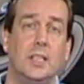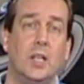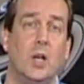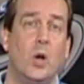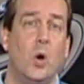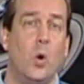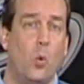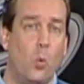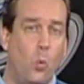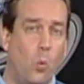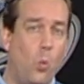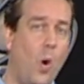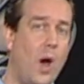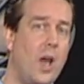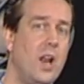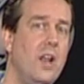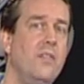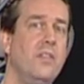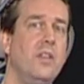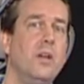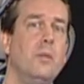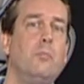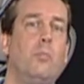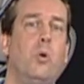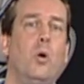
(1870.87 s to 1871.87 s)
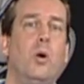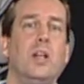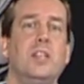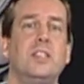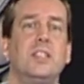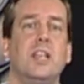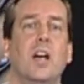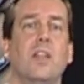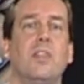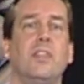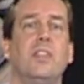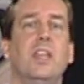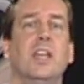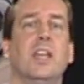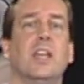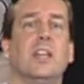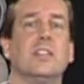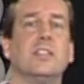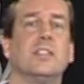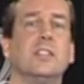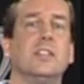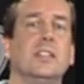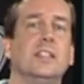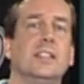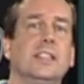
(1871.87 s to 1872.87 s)
One of them points out this:
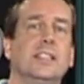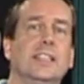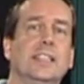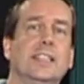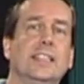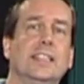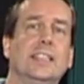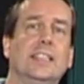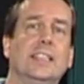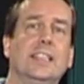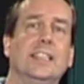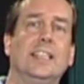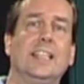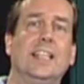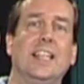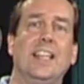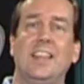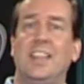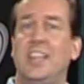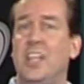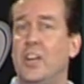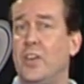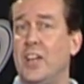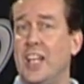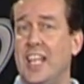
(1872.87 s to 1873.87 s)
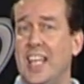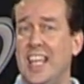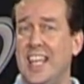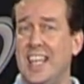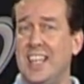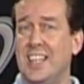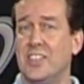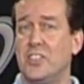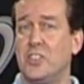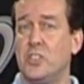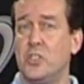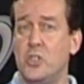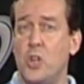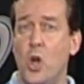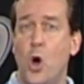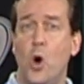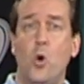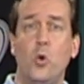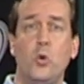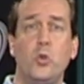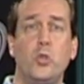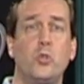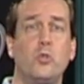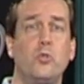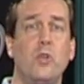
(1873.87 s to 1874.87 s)
there is no
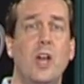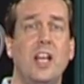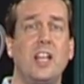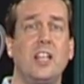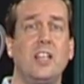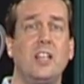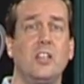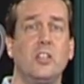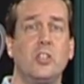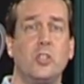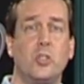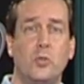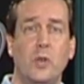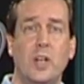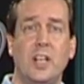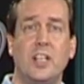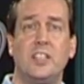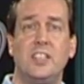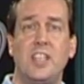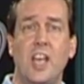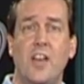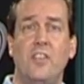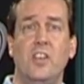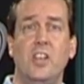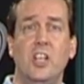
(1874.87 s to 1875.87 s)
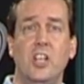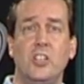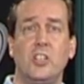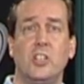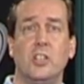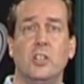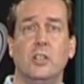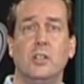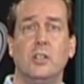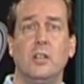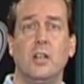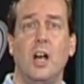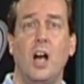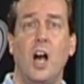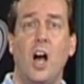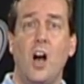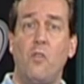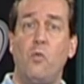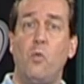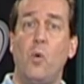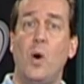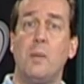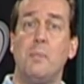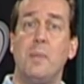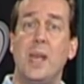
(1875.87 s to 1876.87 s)
strict definition of
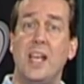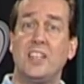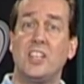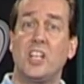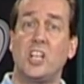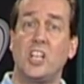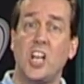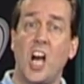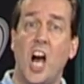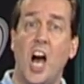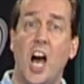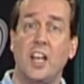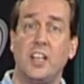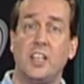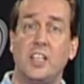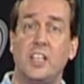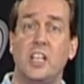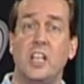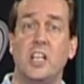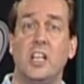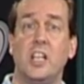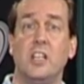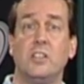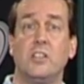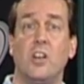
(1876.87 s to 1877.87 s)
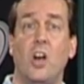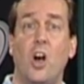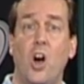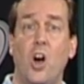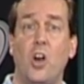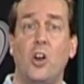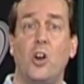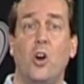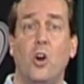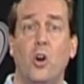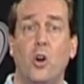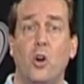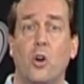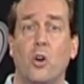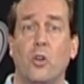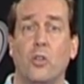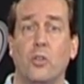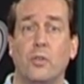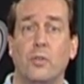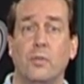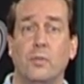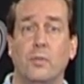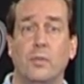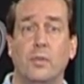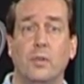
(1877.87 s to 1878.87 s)
what makes a continent on Earth.
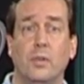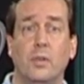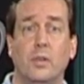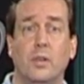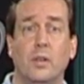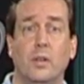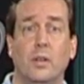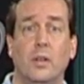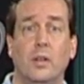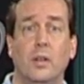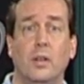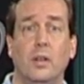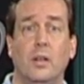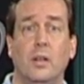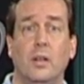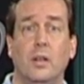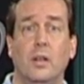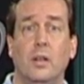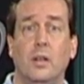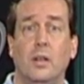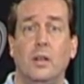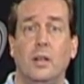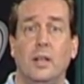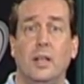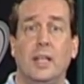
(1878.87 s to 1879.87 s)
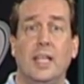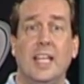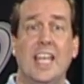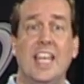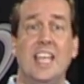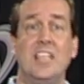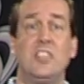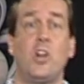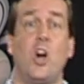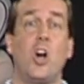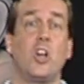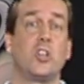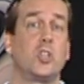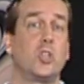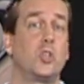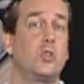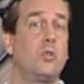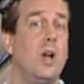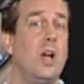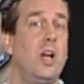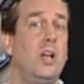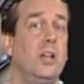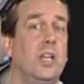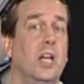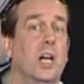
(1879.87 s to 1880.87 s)
Is
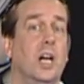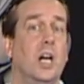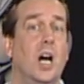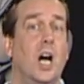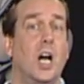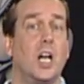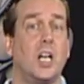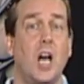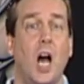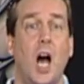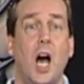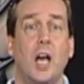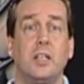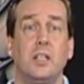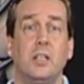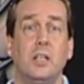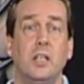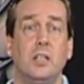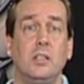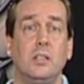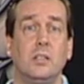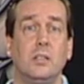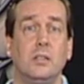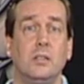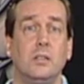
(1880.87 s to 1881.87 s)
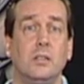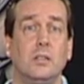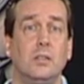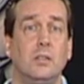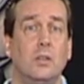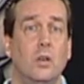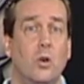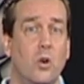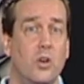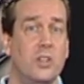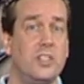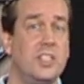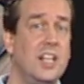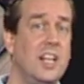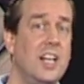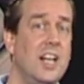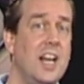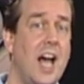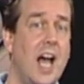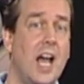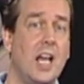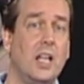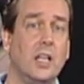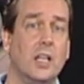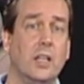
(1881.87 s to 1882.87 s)
Australia a continent or is it an
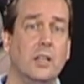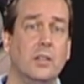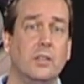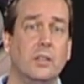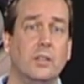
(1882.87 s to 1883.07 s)
island?